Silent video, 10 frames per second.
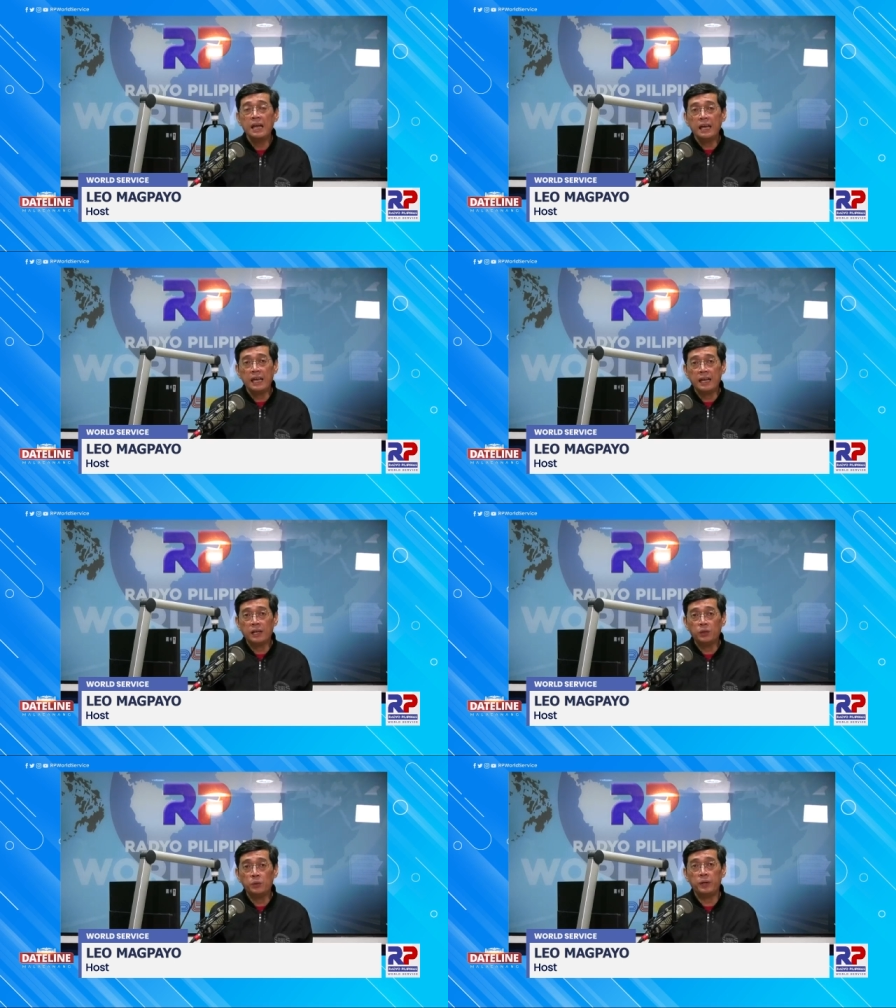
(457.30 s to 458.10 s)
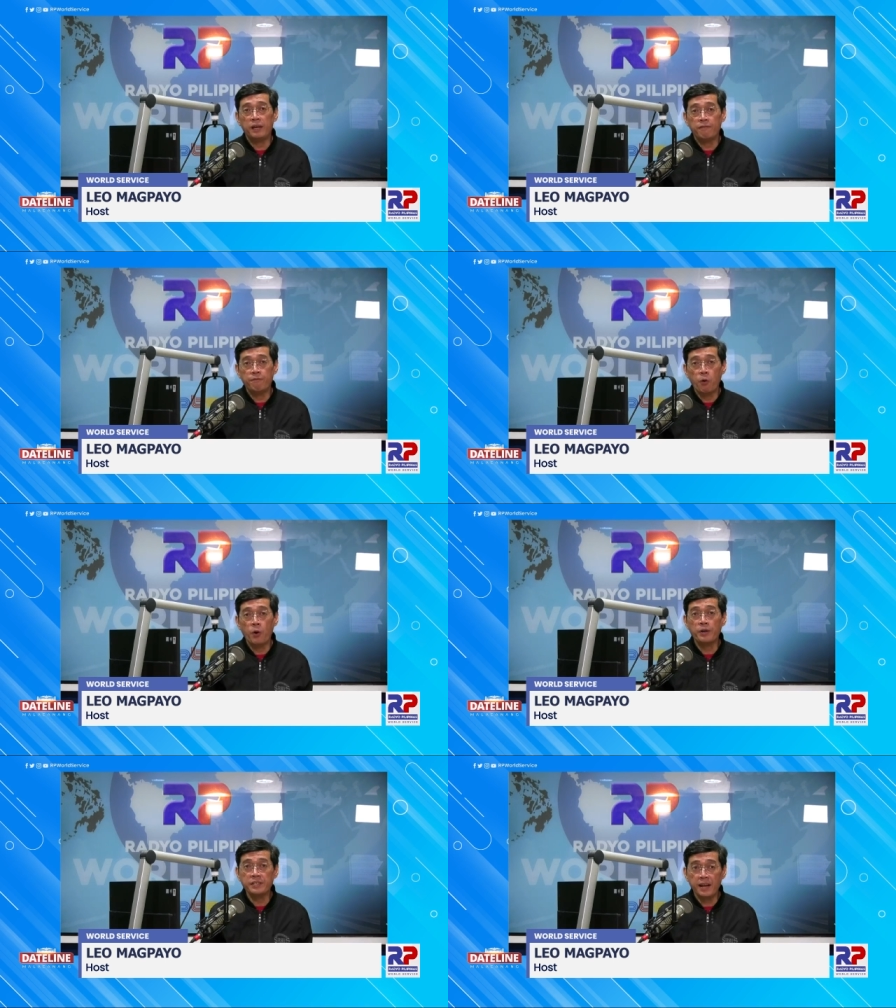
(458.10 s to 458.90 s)
including
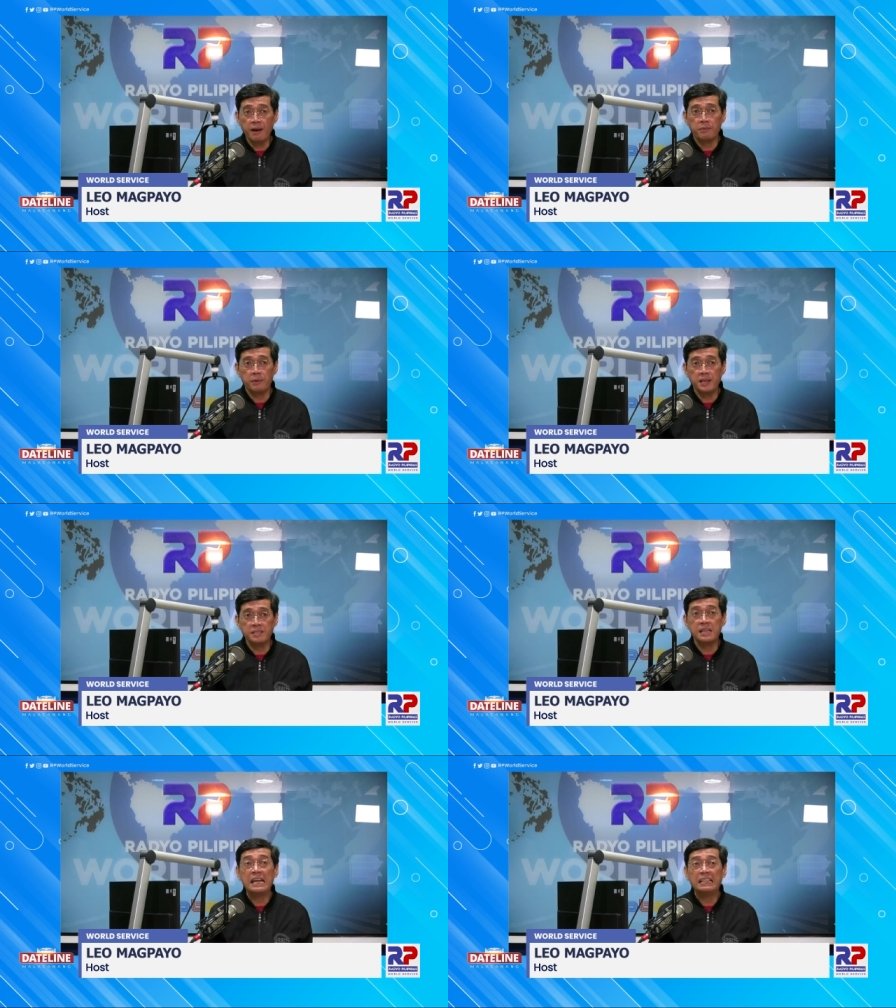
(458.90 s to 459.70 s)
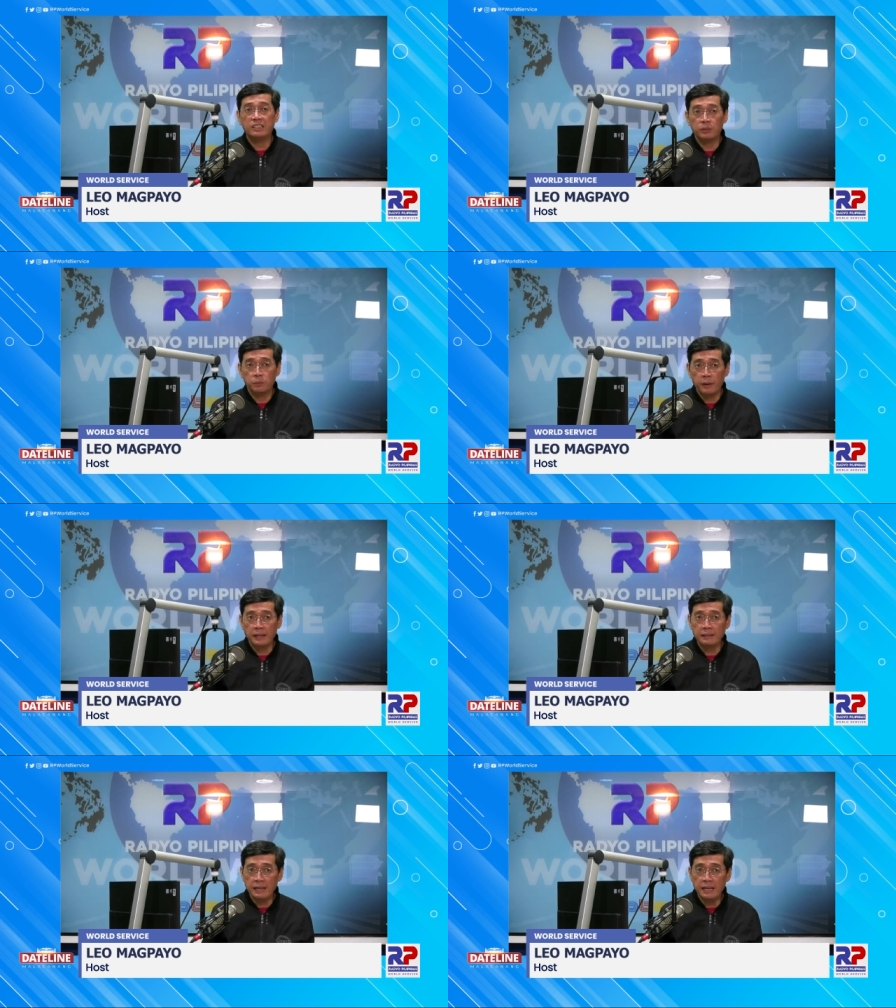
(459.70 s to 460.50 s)
4 terrorists
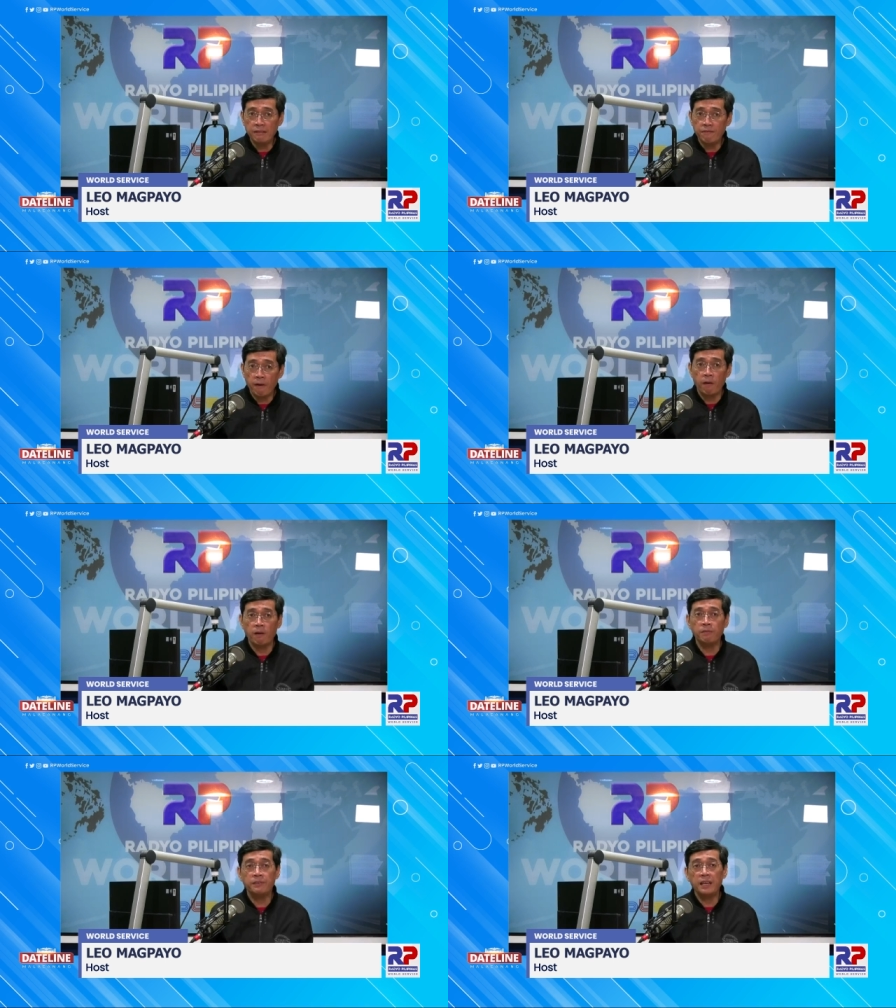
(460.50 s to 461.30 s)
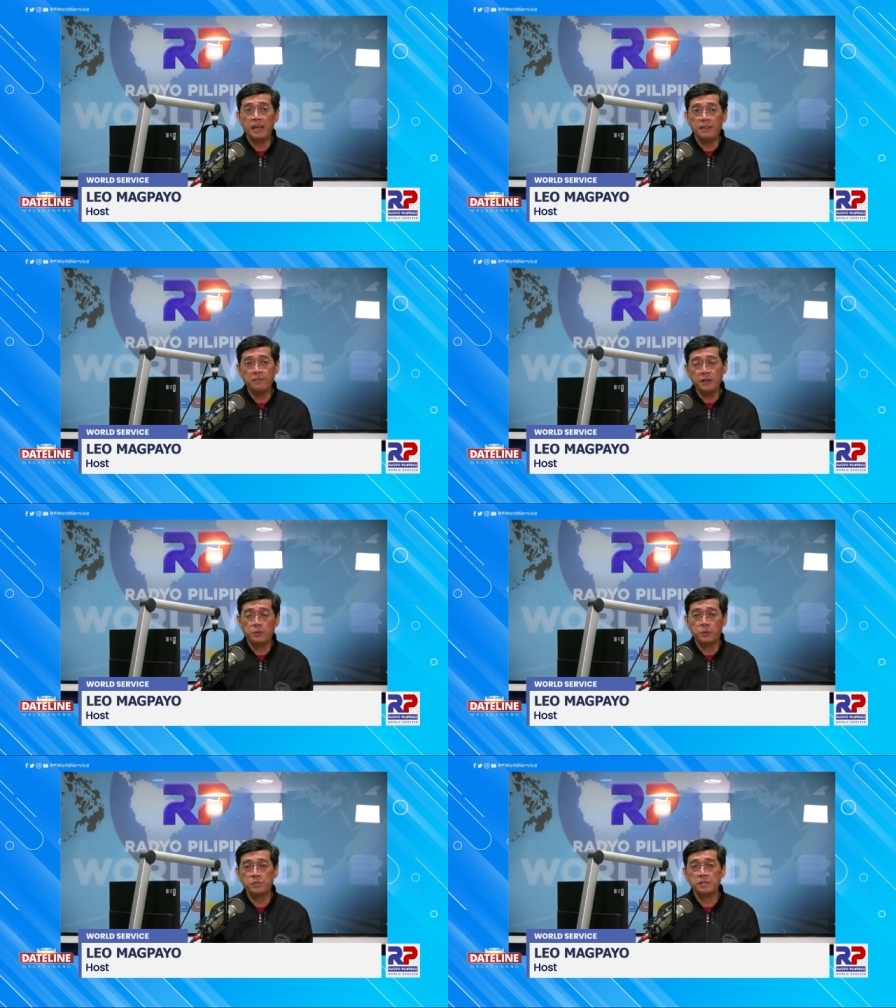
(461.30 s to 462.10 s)
directly involved in the
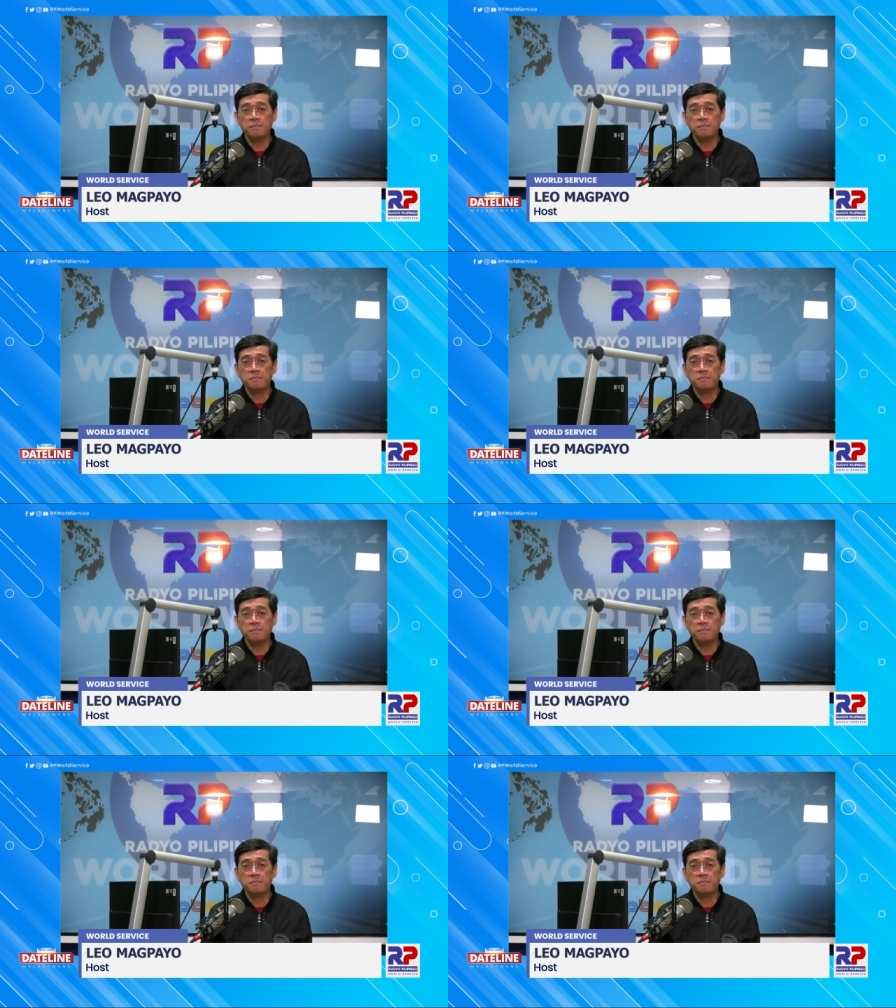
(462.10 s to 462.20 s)
gruesome